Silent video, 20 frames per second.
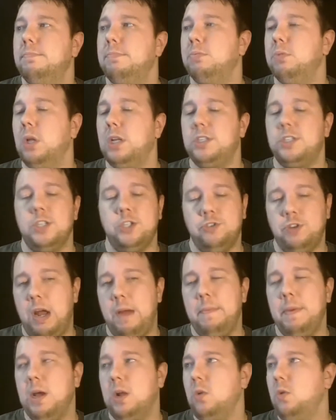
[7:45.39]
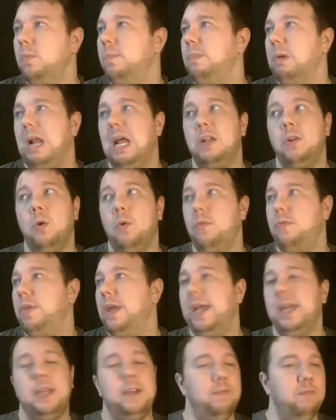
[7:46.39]
Plus the strap metal, but I don't
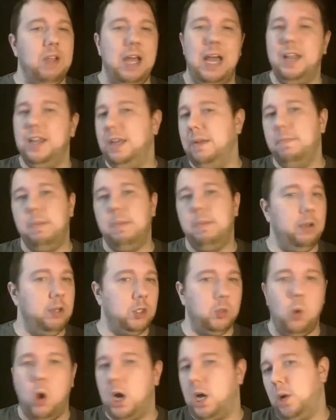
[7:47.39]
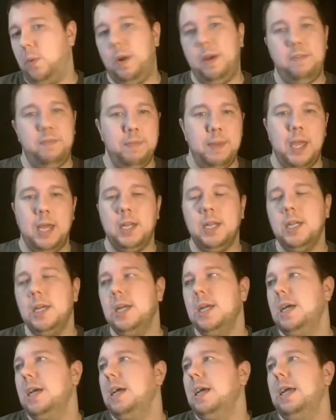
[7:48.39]
think Vlad the Impaler is walking away from that.
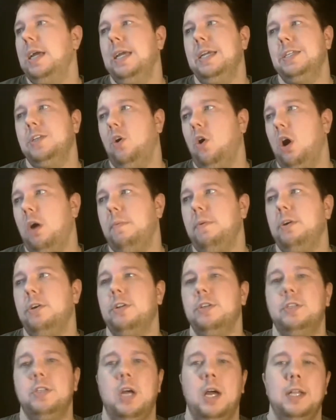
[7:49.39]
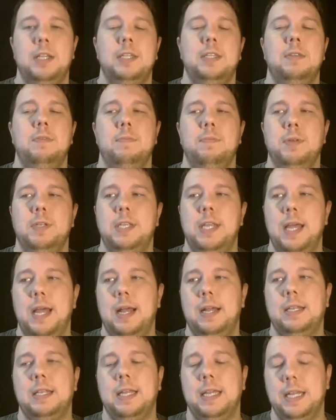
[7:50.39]
His armor does not
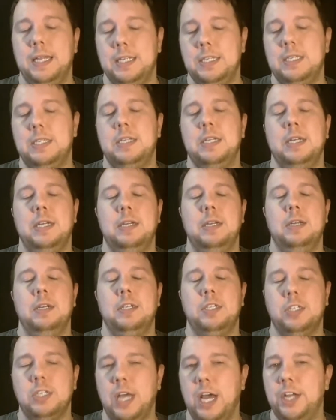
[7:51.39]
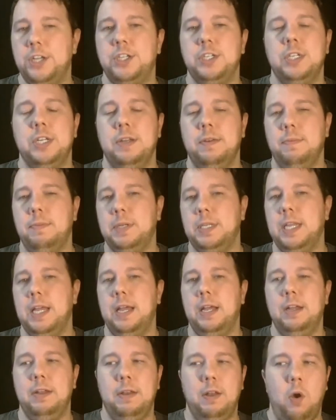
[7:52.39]
protect against slashes.
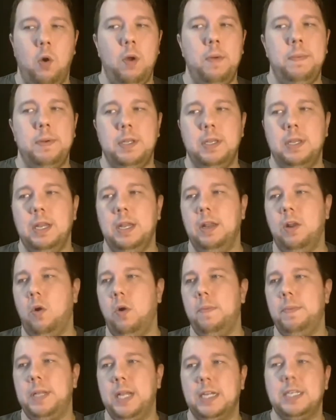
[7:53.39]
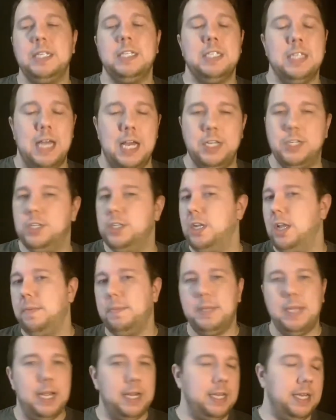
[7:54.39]
It only protects against slashes, does
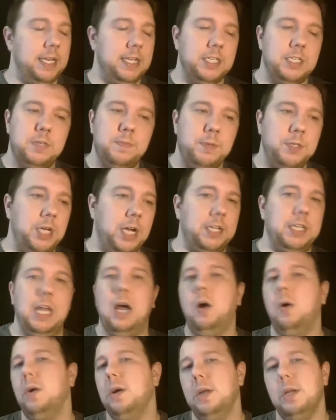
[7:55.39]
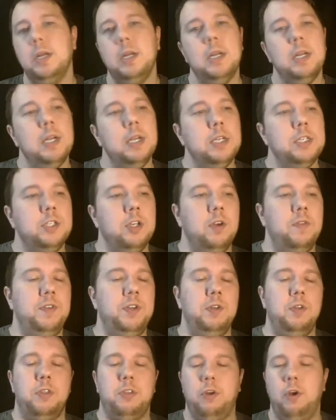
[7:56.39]
not protect against projectile. So
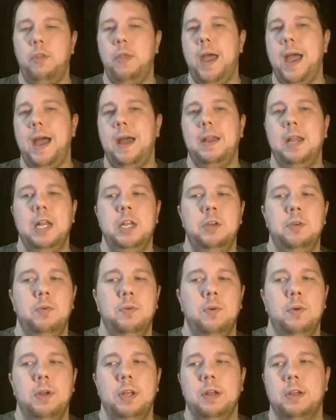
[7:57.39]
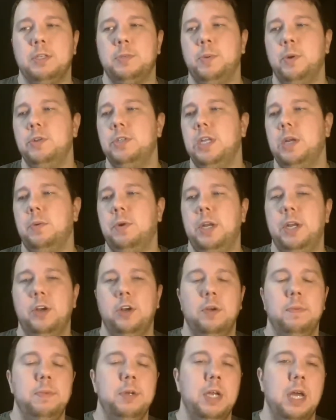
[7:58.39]
if you throw that and you explode anywhere
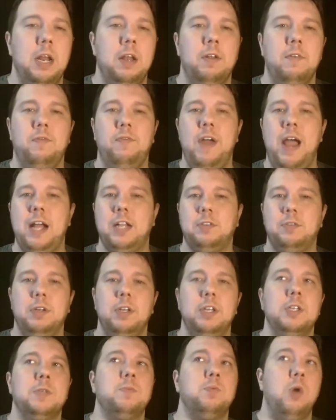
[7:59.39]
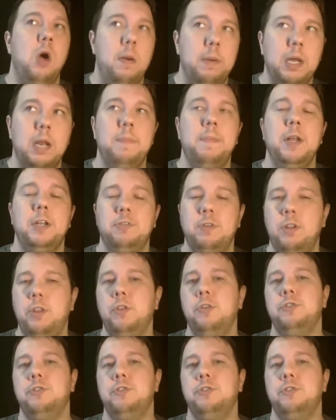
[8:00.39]
near him, you got to factor in it's probably going to penetrate